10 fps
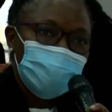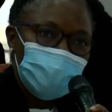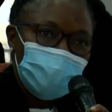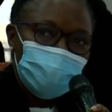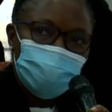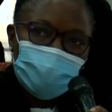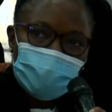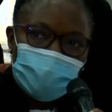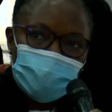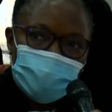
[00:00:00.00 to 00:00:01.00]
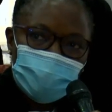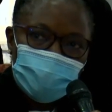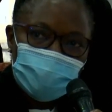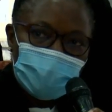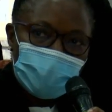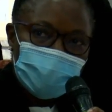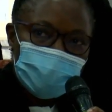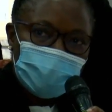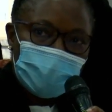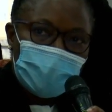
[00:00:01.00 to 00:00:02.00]
really put ourselves to task,
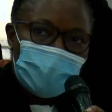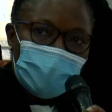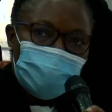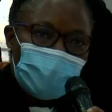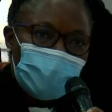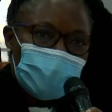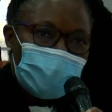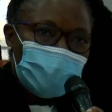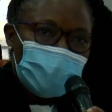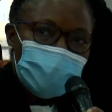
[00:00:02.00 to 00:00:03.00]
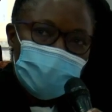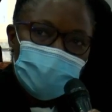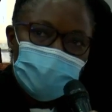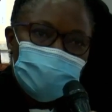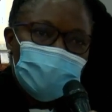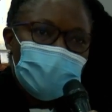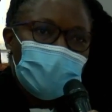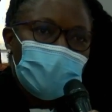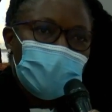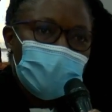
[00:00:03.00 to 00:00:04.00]
because our systems are
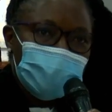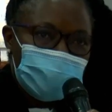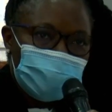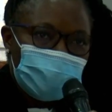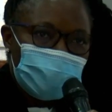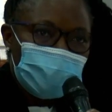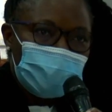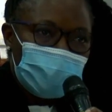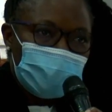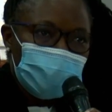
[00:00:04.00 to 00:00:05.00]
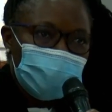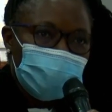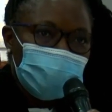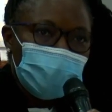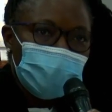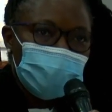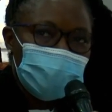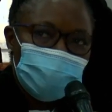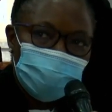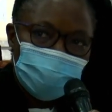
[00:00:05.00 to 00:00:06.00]
under severe threat. And
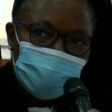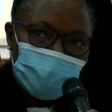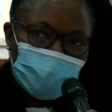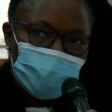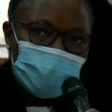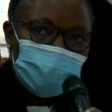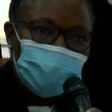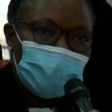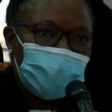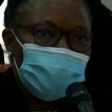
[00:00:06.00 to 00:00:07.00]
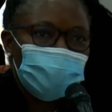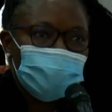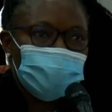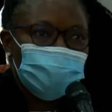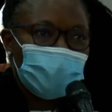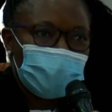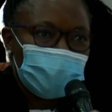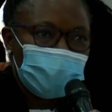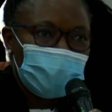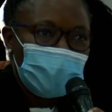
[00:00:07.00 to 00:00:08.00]
if we continue along this path,
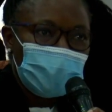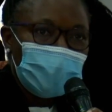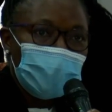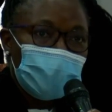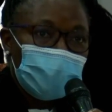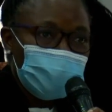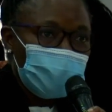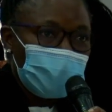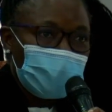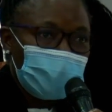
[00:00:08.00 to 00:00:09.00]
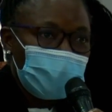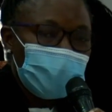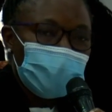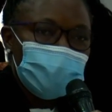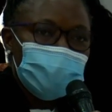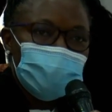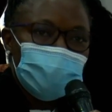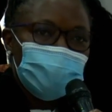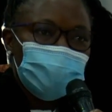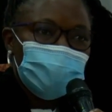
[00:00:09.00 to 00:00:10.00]
as we can clearly see
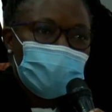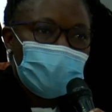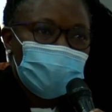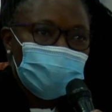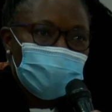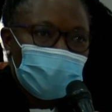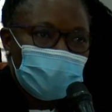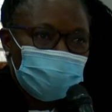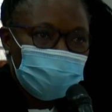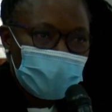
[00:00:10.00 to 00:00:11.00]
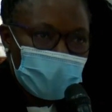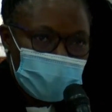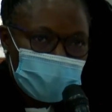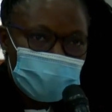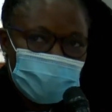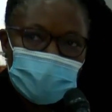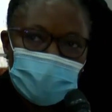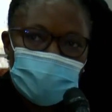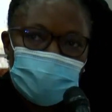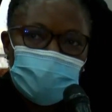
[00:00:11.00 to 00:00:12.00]
through the outbreak of pests that
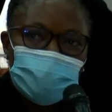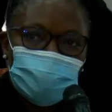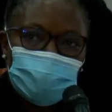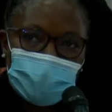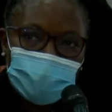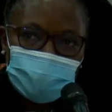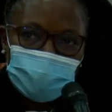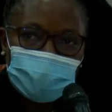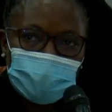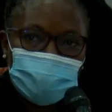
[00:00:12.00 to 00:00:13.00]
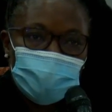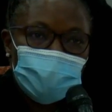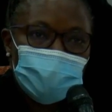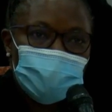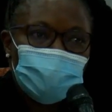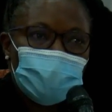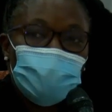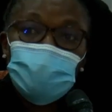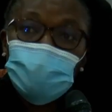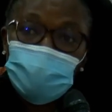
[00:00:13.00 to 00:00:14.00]
affect plants and animals, but
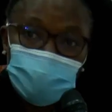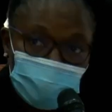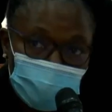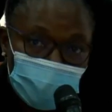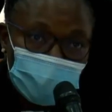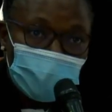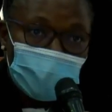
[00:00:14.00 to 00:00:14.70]
also people,